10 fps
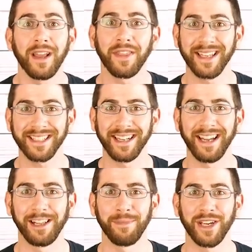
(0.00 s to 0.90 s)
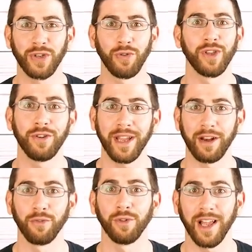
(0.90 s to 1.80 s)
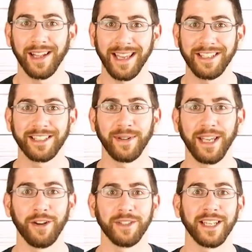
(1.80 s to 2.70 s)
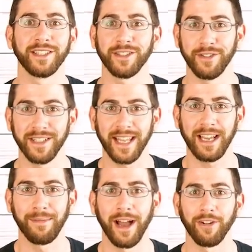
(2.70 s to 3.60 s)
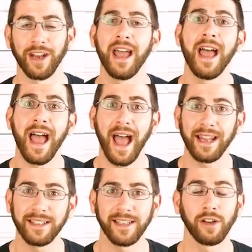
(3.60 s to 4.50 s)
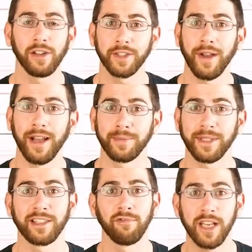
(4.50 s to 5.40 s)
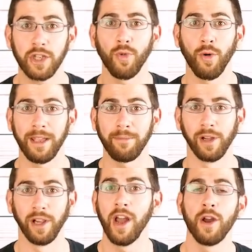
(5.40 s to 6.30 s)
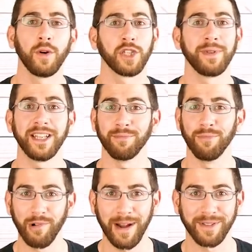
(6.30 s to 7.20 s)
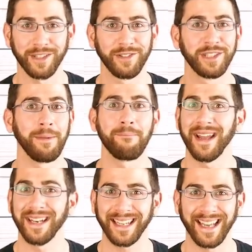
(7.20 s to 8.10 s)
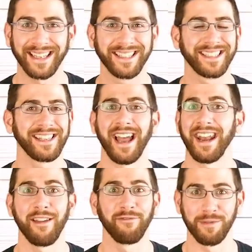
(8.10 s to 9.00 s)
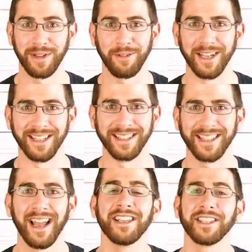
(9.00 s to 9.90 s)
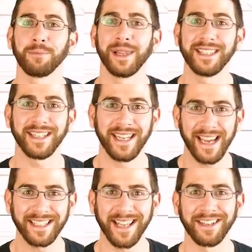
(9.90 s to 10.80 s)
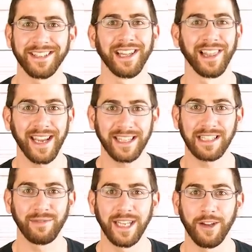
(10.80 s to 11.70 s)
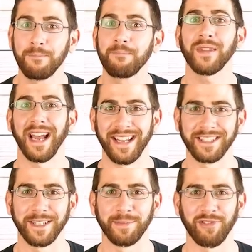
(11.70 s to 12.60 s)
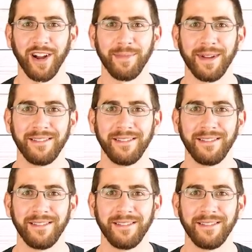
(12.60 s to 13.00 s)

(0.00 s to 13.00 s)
That's going to help make sure you get all our latest videos as soon as they come out, and it also helps us reach more people, which means more episodes, better guests, and everybody wins. So please take a second to like this video and hit subscribe.